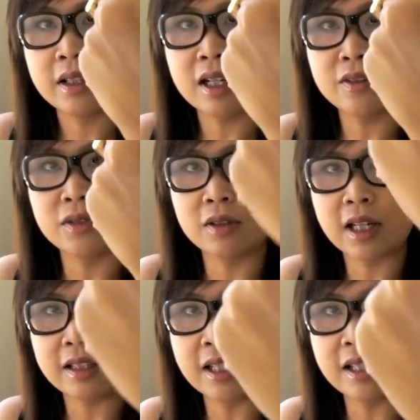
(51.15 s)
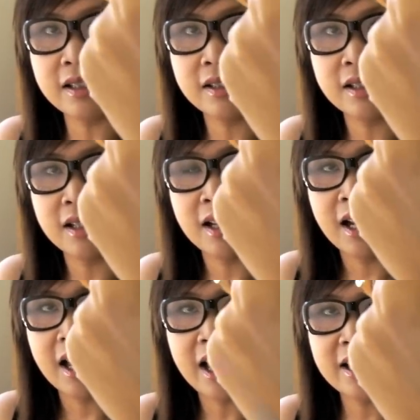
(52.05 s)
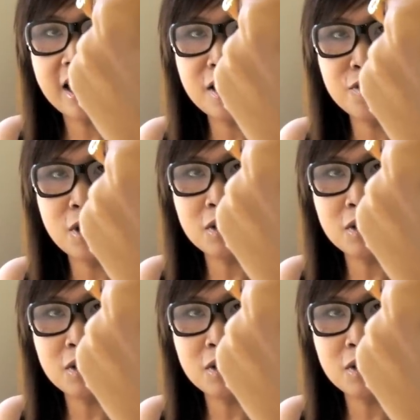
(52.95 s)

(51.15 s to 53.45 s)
Kind of look like this. It kind of